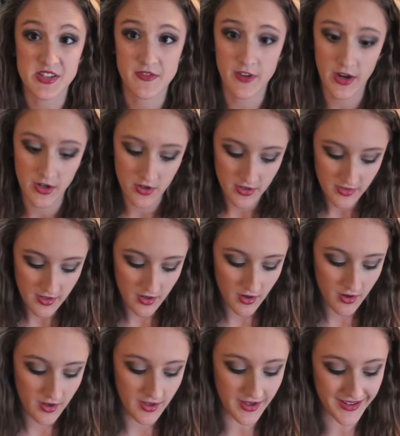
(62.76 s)
to find on
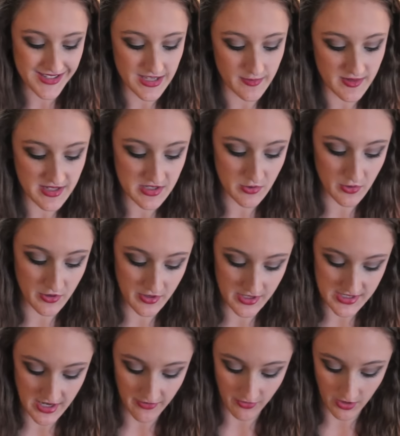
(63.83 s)
there, except this order
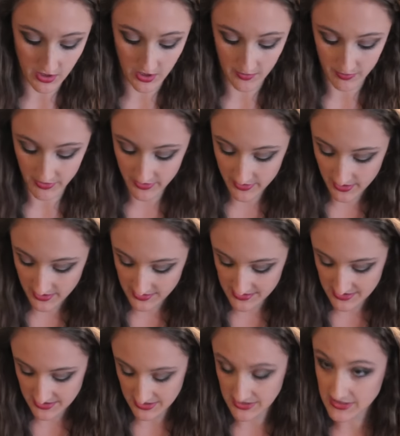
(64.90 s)
does have a couple
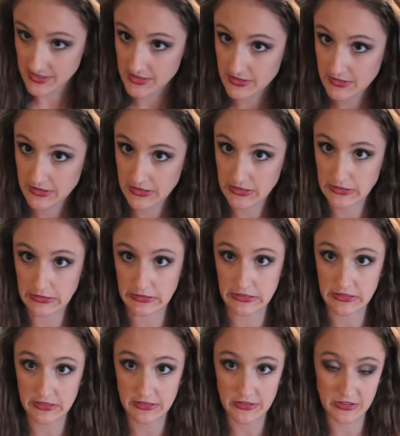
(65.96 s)
things in here that I
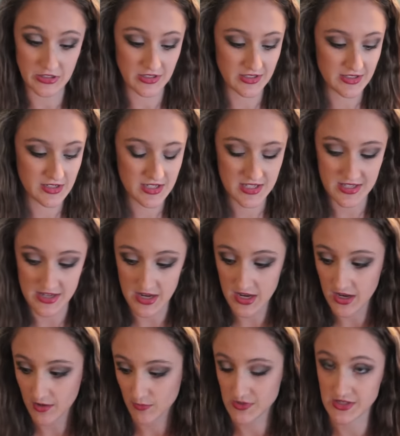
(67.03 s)
did just
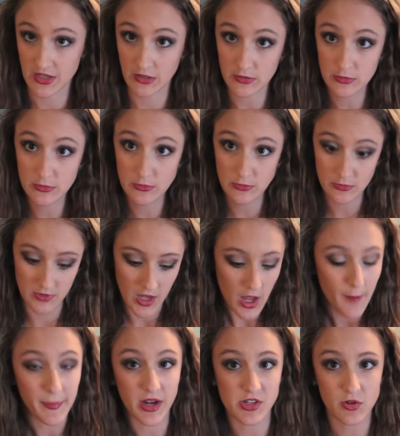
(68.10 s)
see and was like, oh,
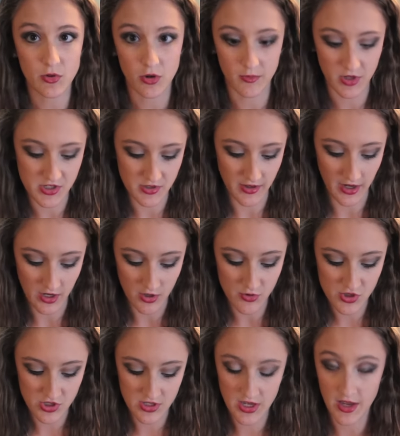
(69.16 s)
but I don't normally do that. I
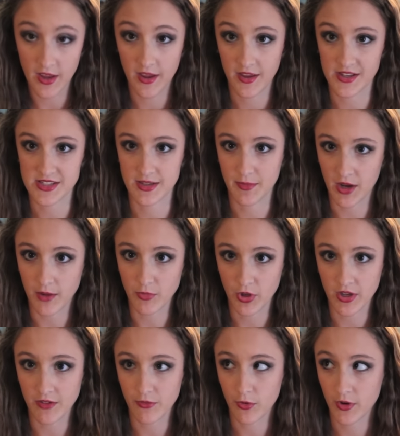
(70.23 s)
usually, it's something I'm
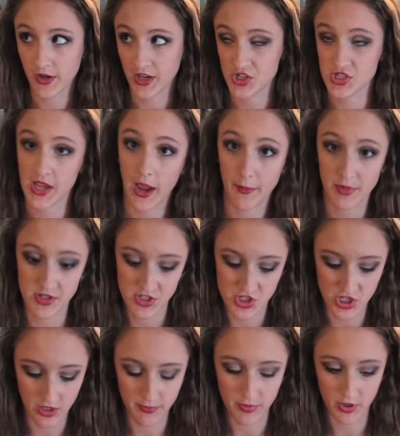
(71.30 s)
looking for and I just happen to
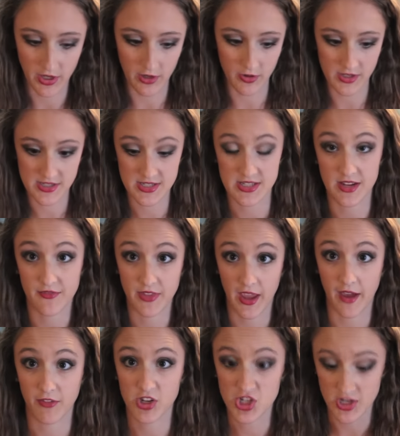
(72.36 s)
check Book Outlet to see if they
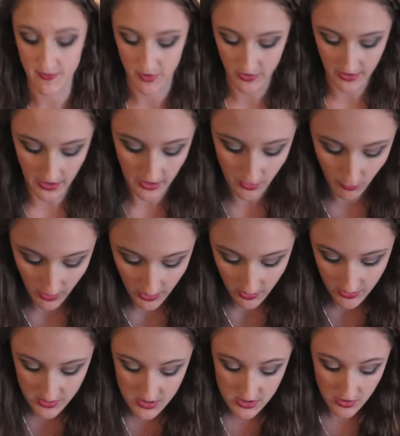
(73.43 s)
have it cheaper than anywhere
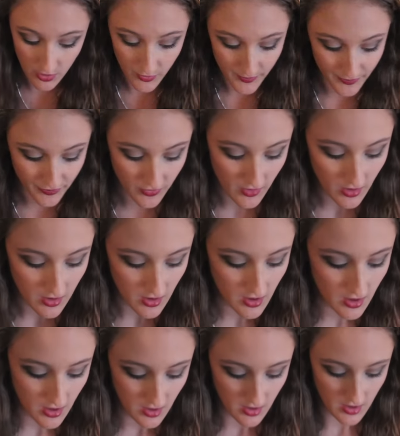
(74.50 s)
else, so
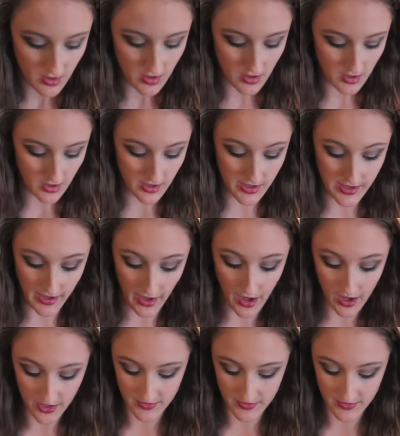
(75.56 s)
yeah.